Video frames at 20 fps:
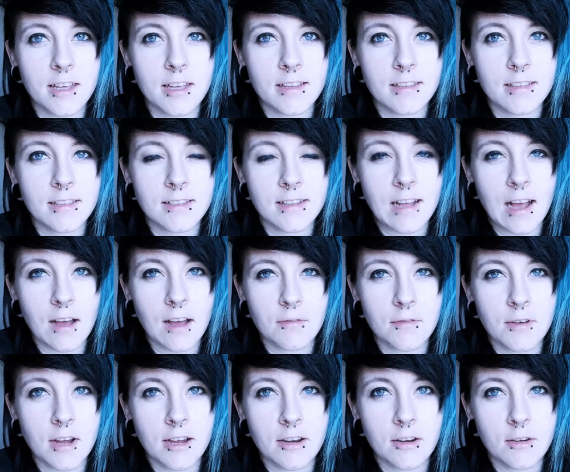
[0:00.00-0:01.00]
it's the start
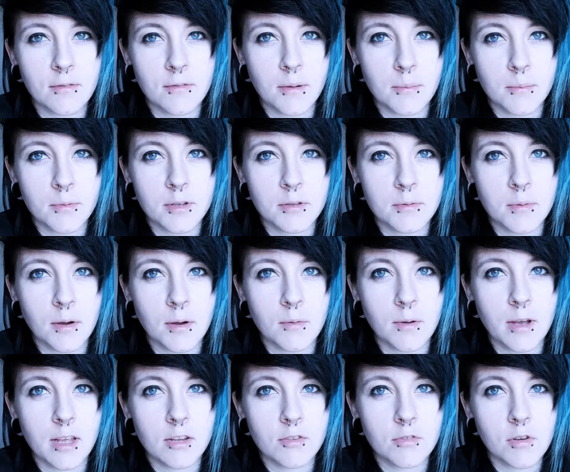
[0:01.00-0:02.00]
of Die November as well,
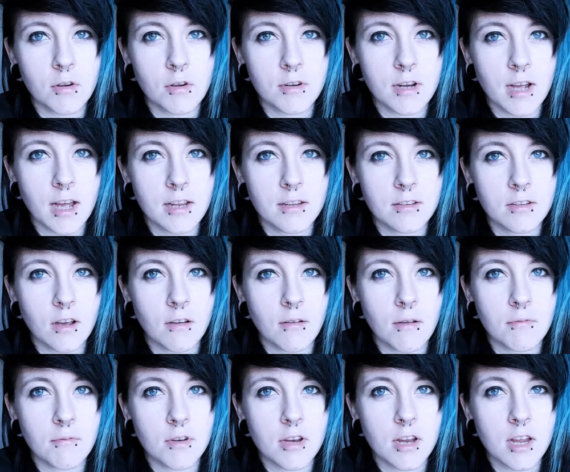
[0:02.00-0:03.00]
where you draw a dinosaur
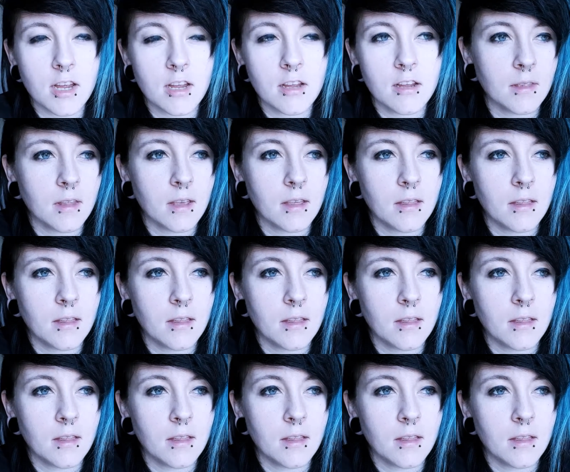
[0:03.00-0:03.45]
every day.